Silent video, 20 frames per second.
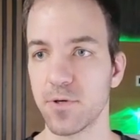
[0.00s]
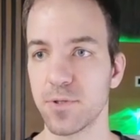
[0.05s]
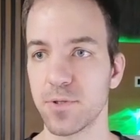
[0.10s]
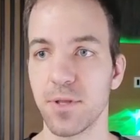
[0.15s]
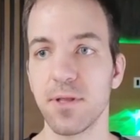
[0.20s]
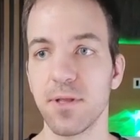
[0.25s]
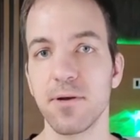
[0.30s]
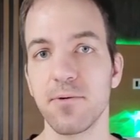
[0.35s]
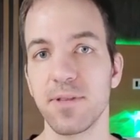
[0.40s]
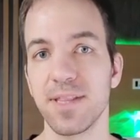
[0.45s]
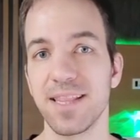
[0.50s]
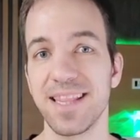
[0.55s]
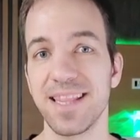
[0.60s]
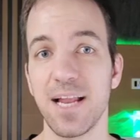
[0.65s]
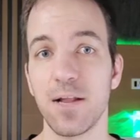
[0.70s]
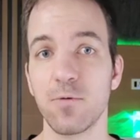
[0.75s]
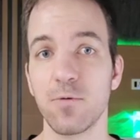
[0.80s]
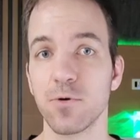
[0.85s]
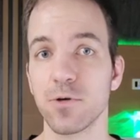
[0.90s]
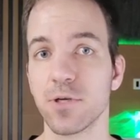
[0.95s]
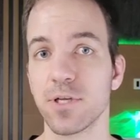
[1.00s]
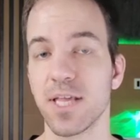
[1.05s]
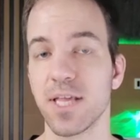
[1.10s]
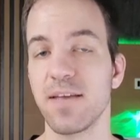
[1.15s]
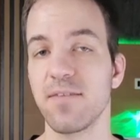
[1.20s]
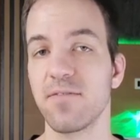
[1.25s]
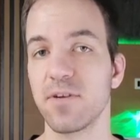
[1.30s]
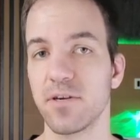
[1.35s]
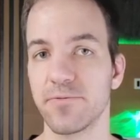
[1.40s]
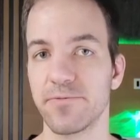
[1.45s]
so that'll work
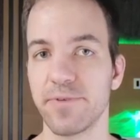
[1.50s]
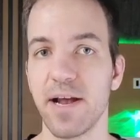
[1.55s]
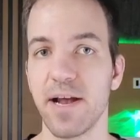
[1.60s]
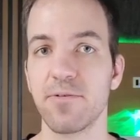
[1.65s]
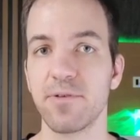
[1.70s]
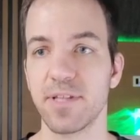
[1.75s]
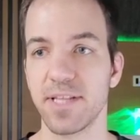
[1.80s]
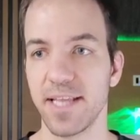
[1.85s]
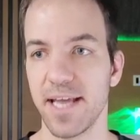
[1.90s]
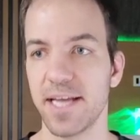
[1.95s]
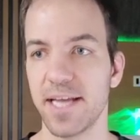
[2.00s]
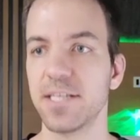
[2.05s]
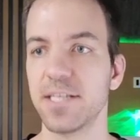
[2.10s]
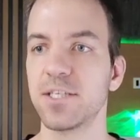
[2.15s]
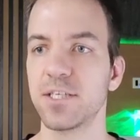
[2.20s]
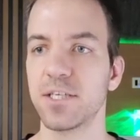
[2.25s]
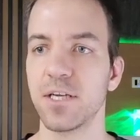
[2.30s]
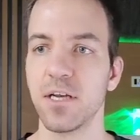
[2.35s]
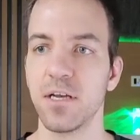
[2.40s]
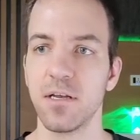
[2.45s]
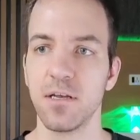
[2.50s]
even around the edge.